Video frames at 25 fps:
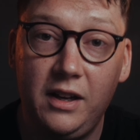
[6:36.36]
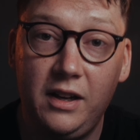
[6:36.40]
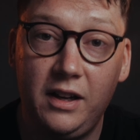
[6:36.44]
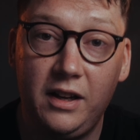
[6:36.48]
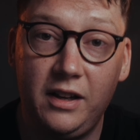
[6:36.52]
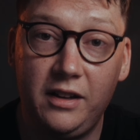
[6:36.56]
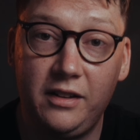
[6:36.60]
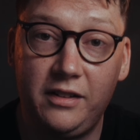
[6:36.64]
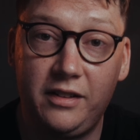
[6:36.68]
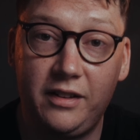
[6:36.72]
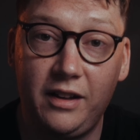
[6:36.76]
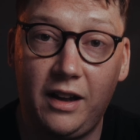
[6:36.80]

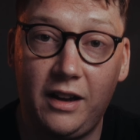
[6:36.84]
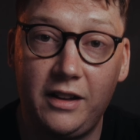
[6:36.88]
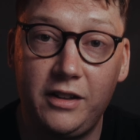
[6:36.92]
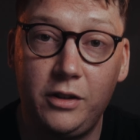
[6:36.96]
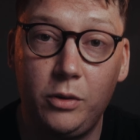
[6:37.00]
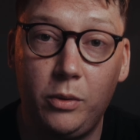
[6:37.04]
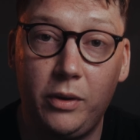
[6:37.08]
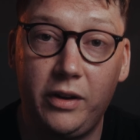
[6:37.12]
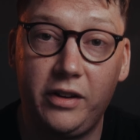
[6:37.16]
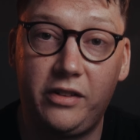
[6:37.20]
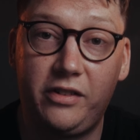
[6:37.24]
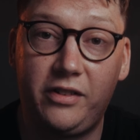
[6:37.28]
is that
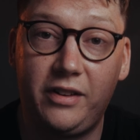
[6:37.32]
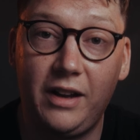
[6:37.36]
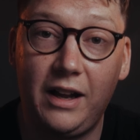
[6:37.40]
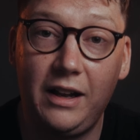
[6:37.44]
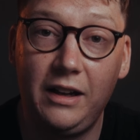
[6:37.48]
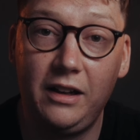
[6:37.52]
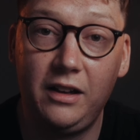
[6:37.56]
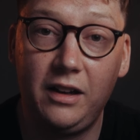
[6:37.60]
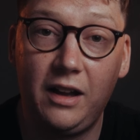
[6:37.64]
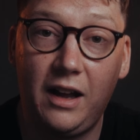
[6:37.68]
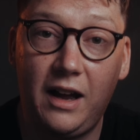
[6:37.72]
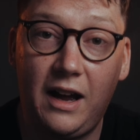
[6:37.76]
you
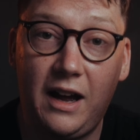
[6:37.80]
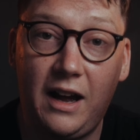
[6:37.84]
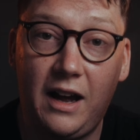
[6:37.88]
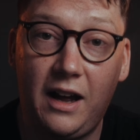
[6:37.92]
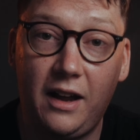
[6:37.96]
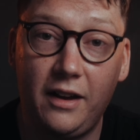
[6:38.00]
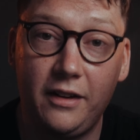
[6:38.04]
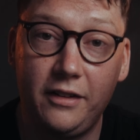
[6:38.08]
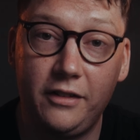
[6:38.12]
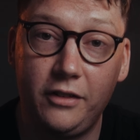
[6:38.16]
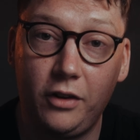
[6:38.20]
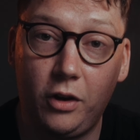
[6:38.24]
excel
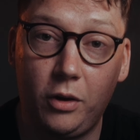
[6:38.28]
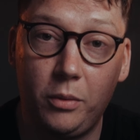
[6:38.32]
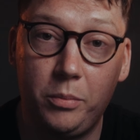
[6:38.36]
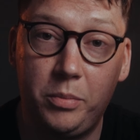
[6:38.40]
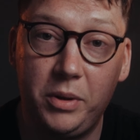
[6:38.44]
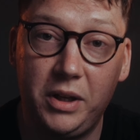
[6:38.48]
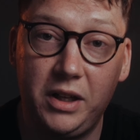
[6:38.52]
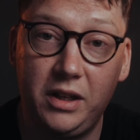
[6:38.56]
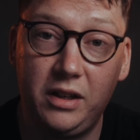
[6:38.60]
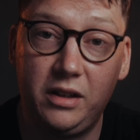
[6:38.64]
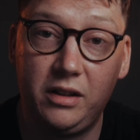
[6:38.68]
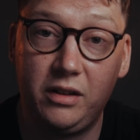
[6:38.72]
at not
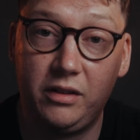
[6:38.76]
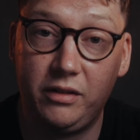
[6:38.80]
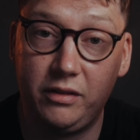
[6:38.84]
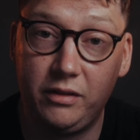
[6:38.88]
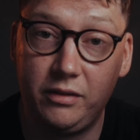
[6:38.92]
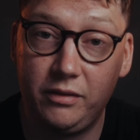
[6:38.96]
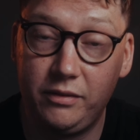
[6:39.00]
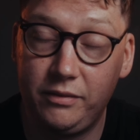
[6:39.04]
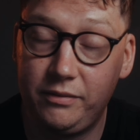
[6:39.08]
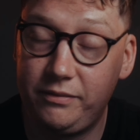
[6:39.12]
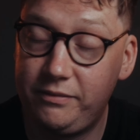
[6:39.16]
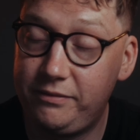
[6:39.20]
being
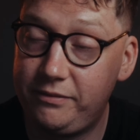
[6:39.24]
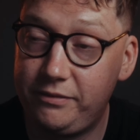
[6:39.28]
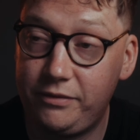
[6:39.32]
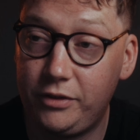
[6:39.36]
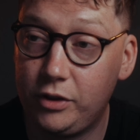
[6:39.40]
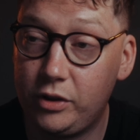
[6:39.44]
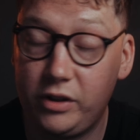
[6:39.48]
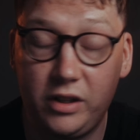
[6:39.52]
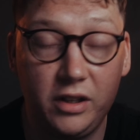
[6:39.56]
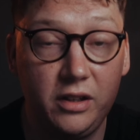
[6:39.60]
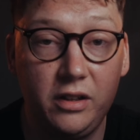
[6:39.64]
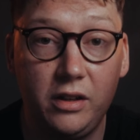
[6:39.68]

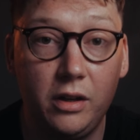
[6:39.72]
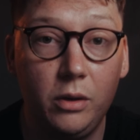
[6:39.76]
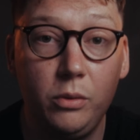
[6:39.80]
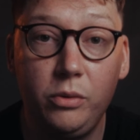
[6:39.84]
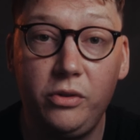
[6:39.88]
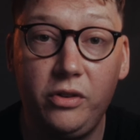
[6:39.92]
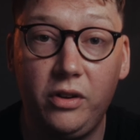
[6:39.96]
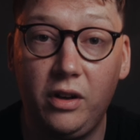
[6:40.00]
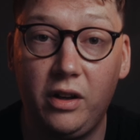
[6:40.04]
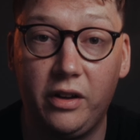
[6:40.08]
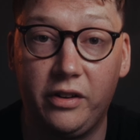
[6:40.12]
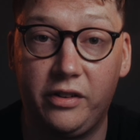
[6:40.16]
fucking
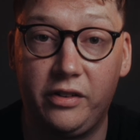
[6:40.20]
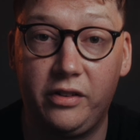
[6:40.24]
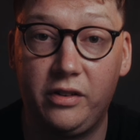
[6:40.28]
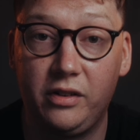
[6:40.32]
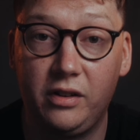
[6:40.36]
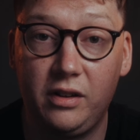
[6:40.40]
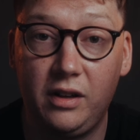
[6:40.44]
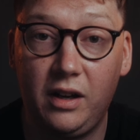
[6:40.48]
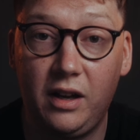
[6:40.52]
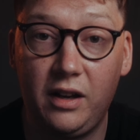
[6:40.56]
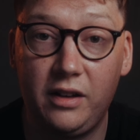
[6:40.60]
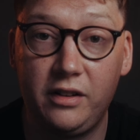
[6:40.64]
useless,
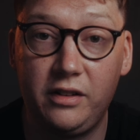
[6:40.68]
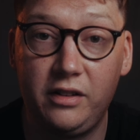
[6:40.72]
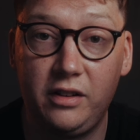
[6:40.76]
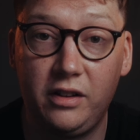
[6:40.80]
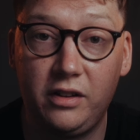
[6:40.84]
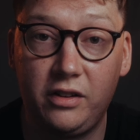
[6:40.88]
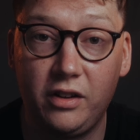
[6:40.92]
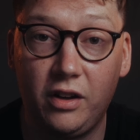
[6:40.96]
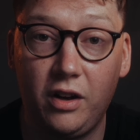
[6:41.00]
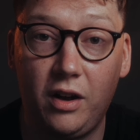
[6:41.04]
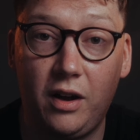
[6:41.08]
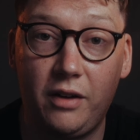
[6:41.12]
and
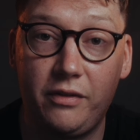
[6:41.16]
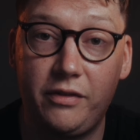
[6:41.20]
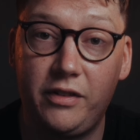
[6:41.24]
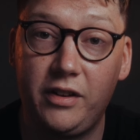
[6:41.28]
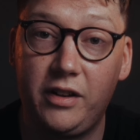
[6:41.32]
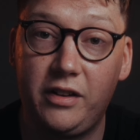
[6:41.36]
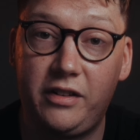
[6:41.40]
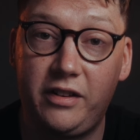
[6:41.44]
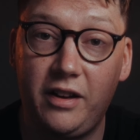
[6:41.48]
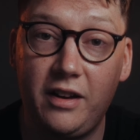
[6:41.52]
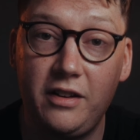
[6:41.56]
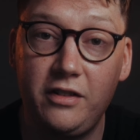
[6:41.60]
you don't have
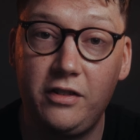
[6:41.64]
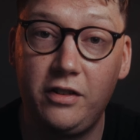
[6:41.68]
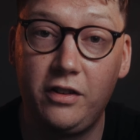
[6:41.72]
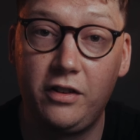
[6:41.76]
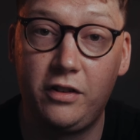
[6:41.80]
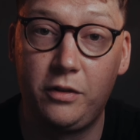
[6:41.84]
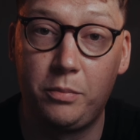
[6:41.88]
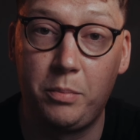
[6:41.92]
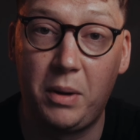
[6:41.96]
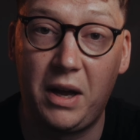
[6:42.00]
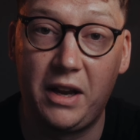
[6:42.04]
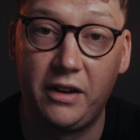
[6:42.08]
the attention
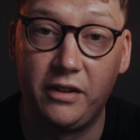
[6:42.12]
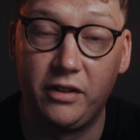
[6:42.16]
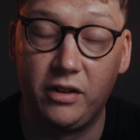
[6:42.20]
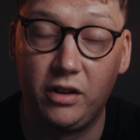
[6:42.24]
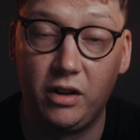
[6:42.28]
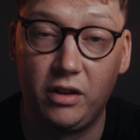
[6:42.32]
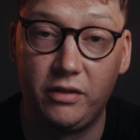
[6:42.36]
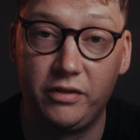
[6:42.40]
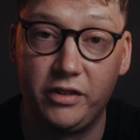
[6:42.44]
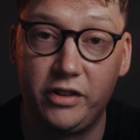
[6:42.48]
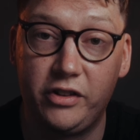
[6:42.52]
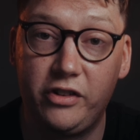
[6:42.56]
span
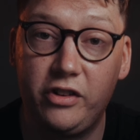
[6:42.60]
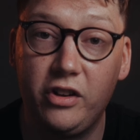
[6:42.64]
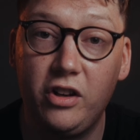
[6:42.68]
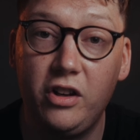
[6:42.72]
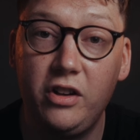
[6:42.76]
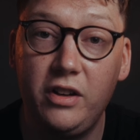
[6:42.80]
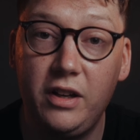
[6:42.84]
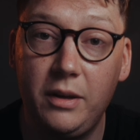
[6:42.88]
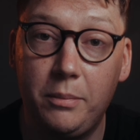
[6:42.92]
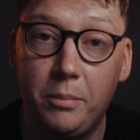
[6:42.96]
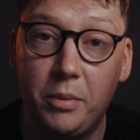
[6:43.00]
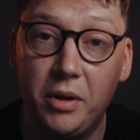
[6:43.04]
of a
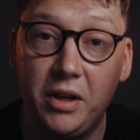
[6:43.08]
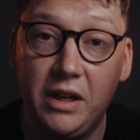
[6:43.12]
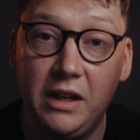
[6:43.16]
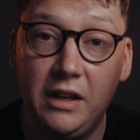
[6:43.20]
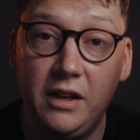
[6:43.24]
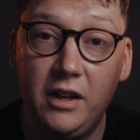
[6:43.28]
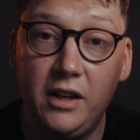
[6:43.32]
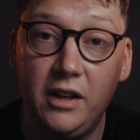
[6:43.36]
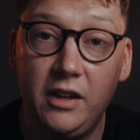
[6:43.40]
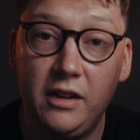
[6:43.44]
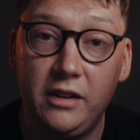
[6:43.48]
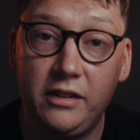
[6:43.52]
turnip.
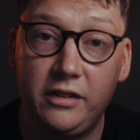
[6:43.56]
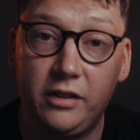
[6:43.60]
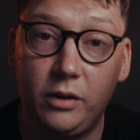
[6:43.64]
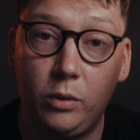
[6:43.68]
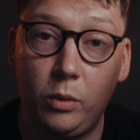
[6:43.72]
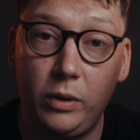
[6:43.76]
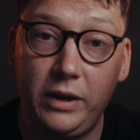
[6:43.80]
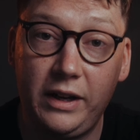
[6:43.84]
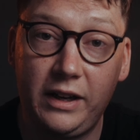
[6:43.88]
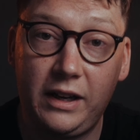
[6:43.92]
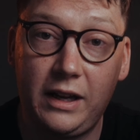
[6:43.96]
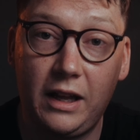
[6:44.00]
So
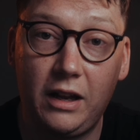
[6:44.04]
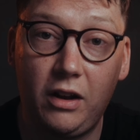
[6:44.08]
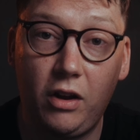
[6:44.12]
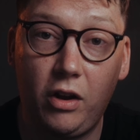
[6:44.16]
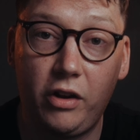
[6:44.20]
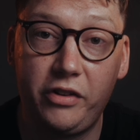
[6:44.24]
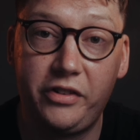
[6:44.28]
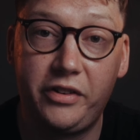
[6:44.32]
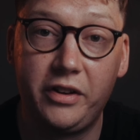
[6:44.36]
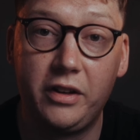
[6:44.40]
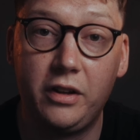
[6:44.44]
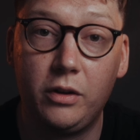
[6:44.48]
when I get
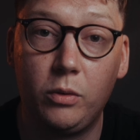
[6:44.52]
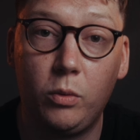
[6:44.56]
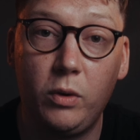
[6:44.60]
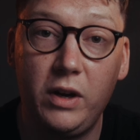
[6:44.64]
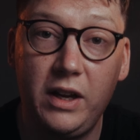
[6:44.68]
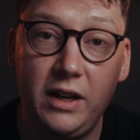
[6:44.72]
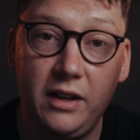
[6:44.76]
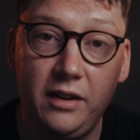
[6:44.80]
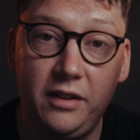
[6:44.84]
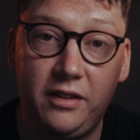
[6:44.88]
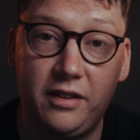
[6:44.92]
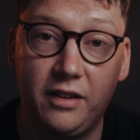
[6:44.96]
lost in the
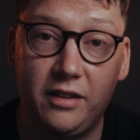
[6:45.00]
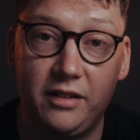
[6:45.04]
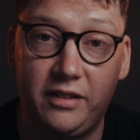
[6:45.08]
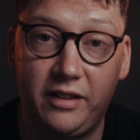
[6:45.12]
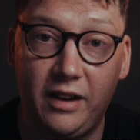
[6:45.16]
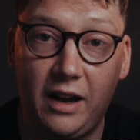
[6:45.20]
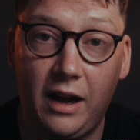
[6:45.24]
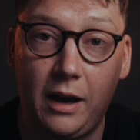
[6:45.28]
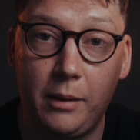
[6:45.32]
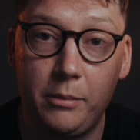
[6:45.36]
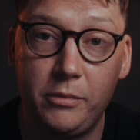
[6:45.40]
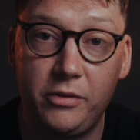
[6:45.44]
weeds at
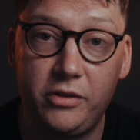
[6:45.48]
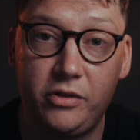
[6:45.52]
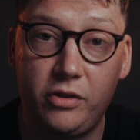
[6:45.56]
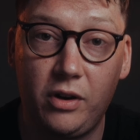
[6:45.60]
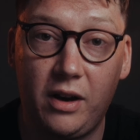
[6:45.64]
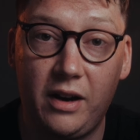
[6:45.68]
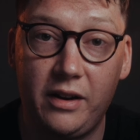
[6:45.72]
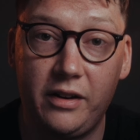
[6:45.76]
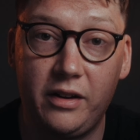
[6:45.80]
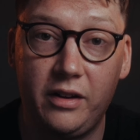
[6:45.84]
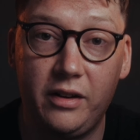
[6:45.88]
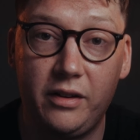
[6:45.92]
times,
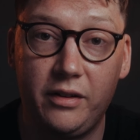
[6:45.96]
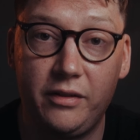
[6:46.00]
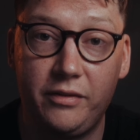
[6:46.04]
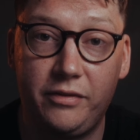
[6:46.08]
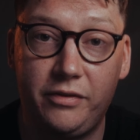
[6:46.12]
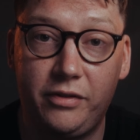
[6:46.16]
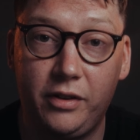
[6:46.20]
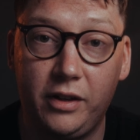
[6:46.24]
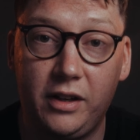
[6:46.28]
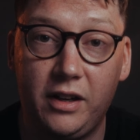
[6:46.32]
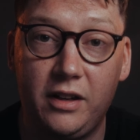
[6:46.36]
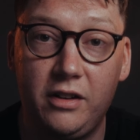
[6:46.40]
trying to
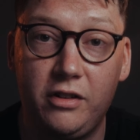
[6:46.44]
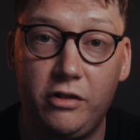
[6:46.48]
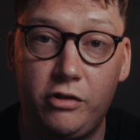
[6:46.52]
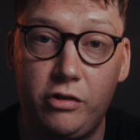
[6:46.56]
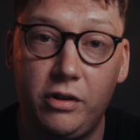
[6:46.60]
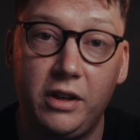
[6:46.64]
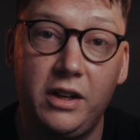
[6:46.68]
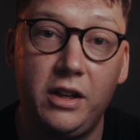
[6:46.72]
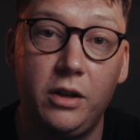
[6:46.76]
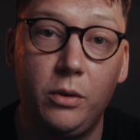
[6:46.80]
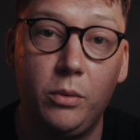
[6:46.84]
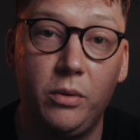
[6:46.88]
friggin'
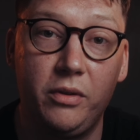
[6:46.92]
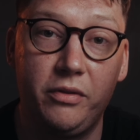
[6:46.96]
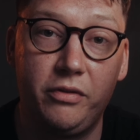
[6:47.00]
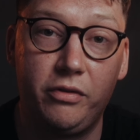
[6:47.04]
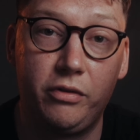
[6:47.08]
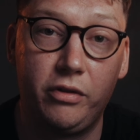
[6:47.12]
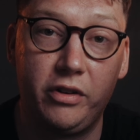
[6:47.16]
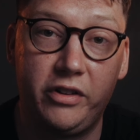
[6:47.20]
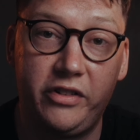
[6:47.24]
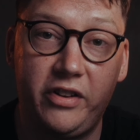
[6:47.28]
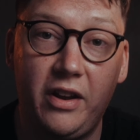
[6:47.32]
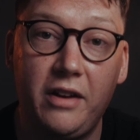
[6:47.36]
trick you with
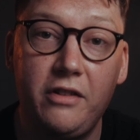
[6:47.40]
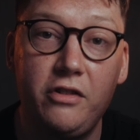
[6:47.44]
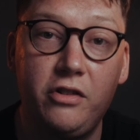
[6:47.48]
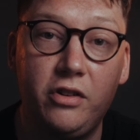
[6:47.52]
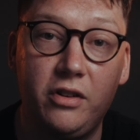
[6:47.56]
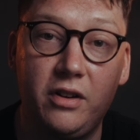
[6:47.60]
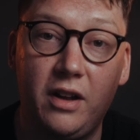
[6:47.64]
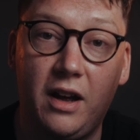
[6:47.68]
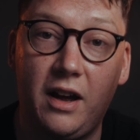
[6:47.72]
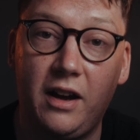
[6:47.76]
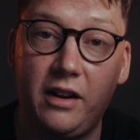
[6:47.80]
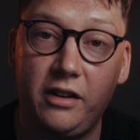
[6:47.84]

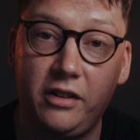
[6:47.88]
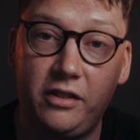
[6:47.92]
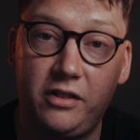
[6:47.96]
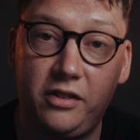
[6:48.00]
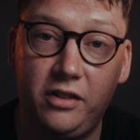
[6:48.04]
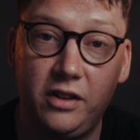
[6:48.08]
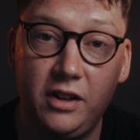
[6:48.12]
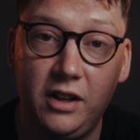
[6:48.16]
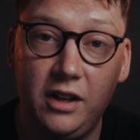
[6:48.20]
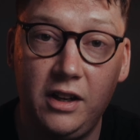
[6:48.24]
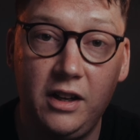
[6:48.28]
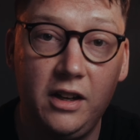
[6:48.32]
retention
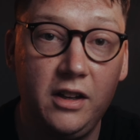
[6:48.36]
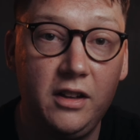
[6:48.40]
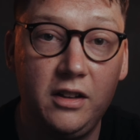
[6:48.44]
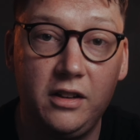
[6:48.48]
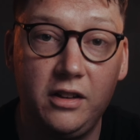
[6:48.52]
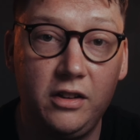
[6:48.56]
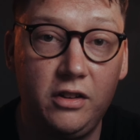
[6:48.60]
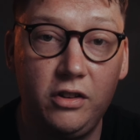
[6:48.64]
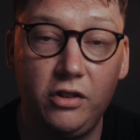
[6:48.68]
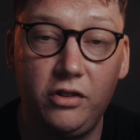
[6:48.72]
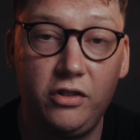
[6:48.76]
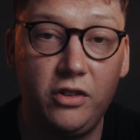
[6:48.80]
hacks,
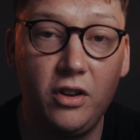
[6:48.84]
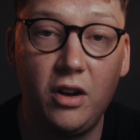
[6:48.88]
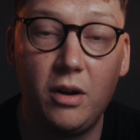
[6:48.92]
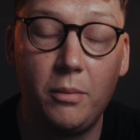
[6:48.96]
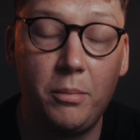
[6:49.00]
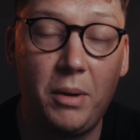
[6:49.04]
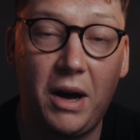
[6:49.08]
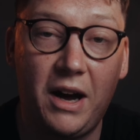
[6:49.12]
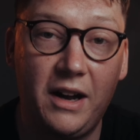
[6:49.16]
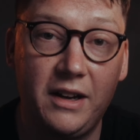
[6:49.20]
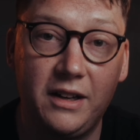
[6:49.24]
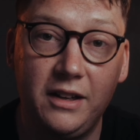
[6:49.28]
you just
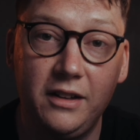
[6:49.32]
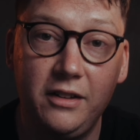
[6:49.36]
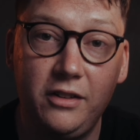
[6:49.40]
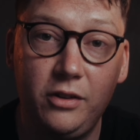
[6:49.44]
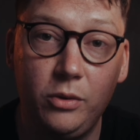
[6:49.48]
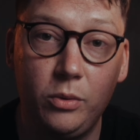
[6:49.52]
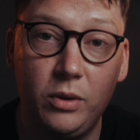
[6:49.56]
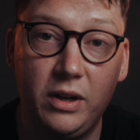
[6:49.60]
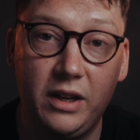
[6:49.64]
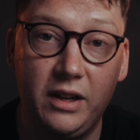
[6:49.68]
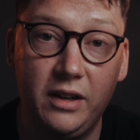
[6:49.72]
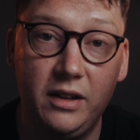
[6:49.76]
don't buy
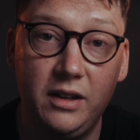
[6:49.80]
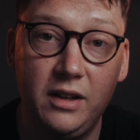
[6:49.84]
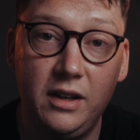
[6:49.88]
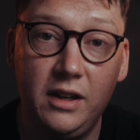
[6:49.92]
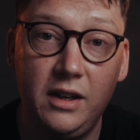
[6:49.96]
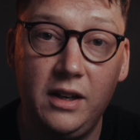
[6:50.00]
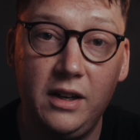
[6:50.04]
into it.